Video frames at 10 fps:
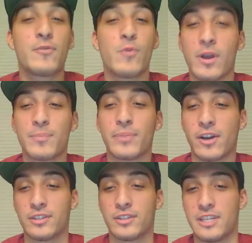have one
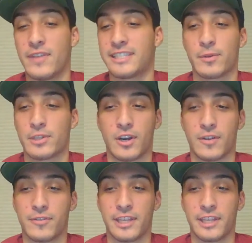player on defense that would
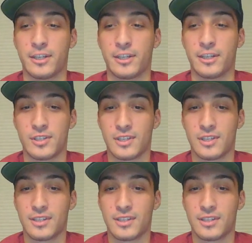start for the Eagles.
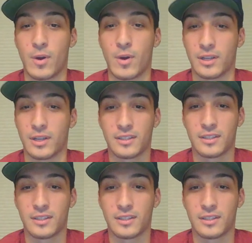Not one.